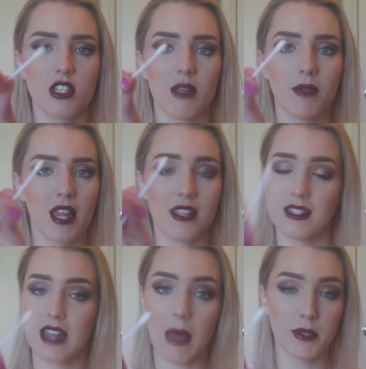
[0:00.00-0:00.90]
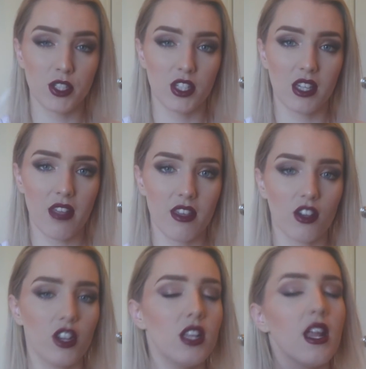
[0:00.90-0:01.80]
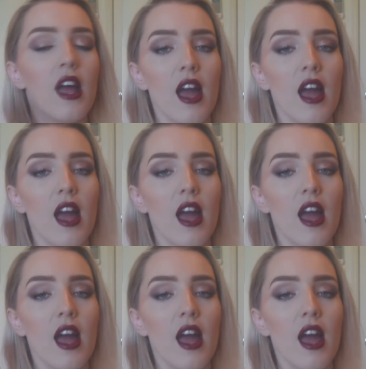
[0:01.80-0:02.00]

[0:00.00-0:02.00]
tip that has absolutely nothing on it